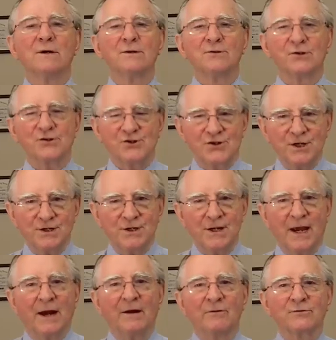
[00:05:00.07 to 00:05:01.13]
to sit
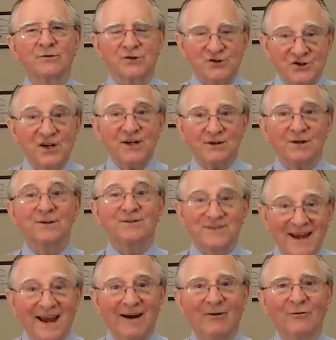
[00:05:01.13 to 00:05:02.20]
down, to sit and
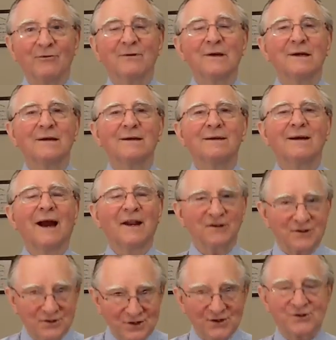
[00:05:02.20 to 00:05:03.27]
down at
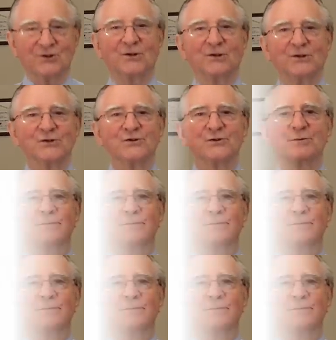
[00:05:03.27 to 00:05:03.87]
a distance.